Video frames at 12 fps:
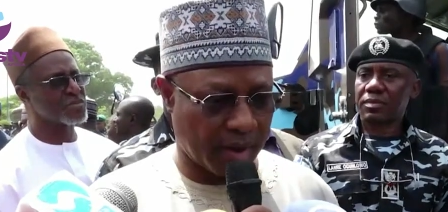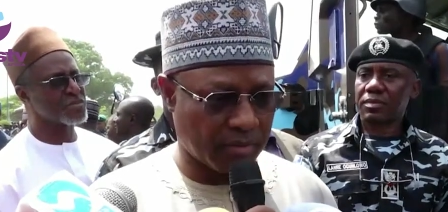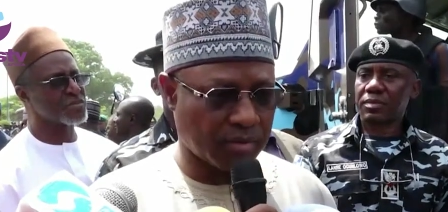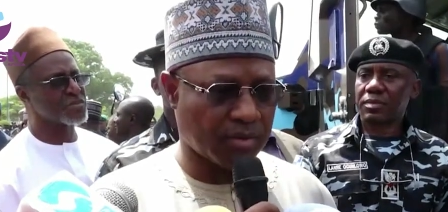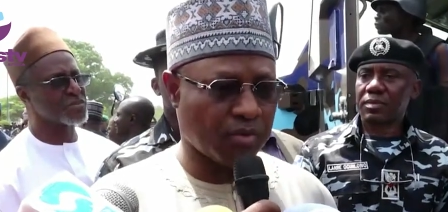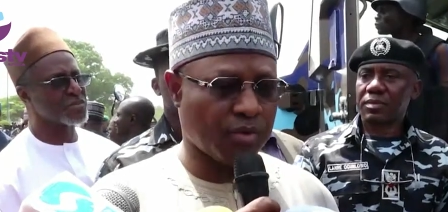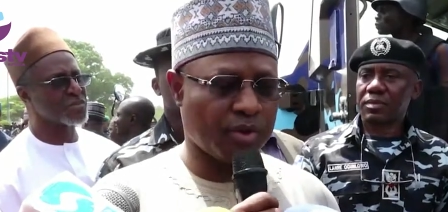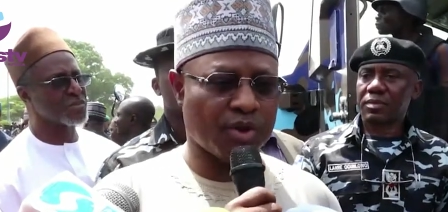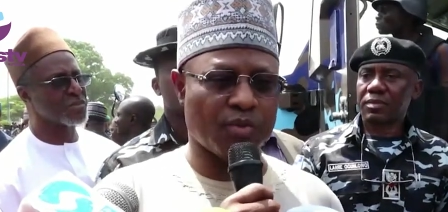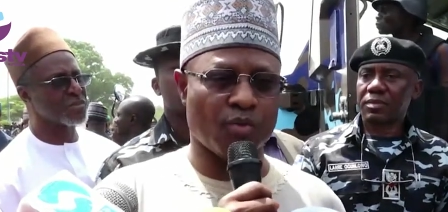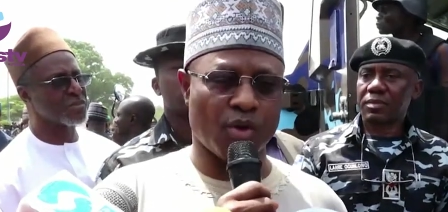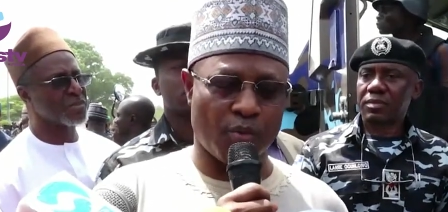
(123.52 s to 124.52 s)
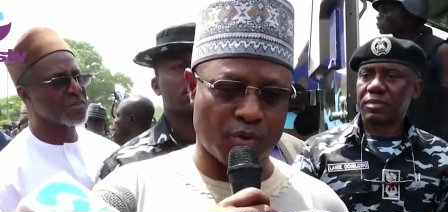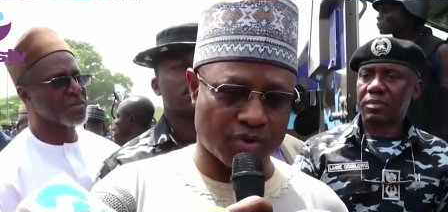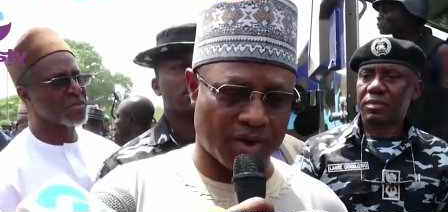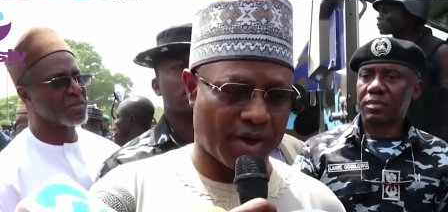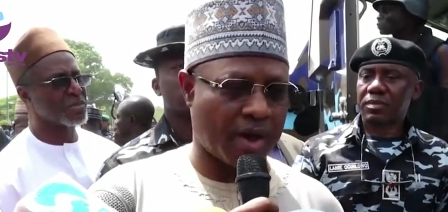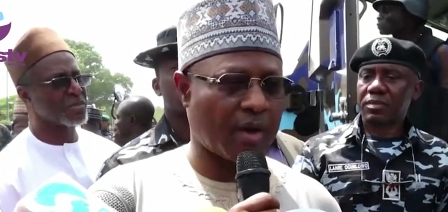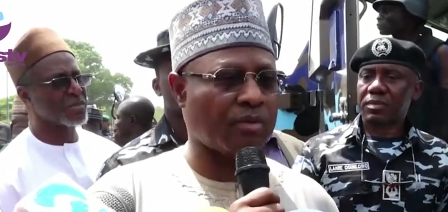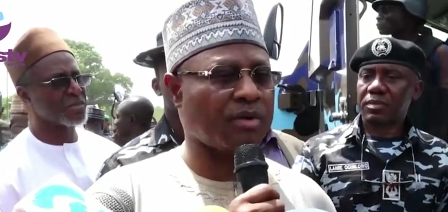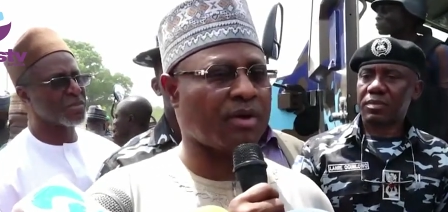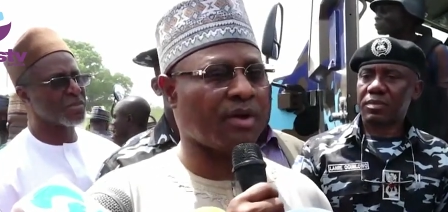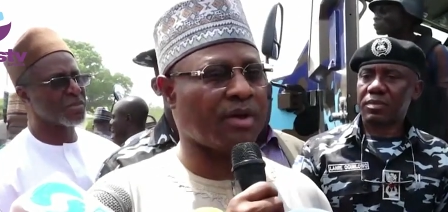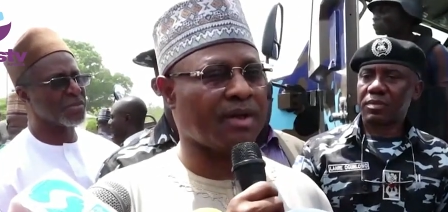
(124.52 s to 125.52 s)
Speaker 1: National Security Advisor and
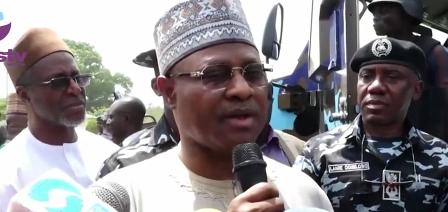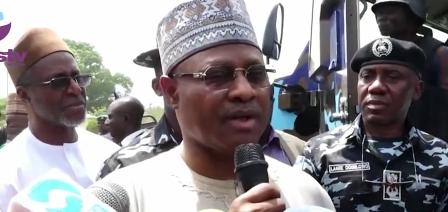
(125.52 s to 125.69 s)
security